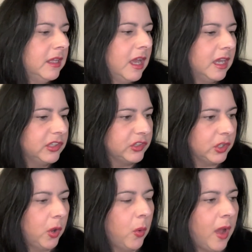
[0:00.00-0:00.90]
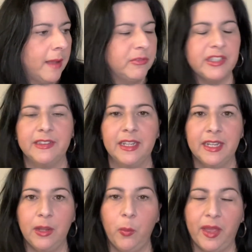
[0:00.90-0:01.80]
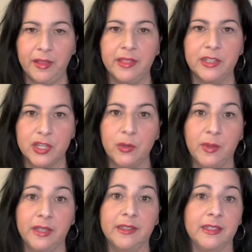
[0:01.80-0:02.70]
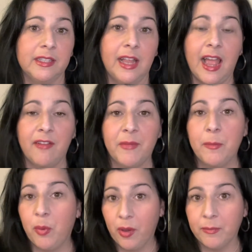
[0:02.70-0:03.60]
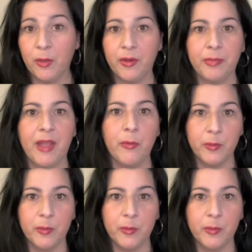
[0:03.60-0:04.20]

So I'm just gonna wait the 2 weeks until I have my appointment with my